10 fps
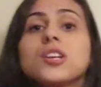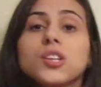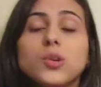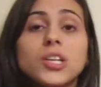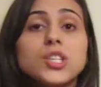
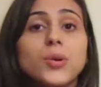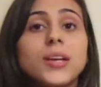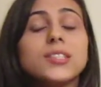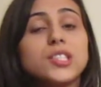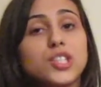Your
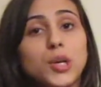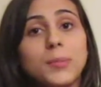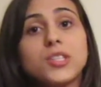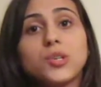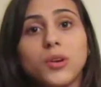choice
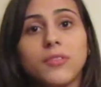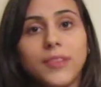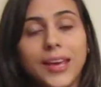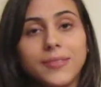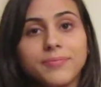determines your
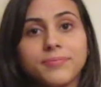fate.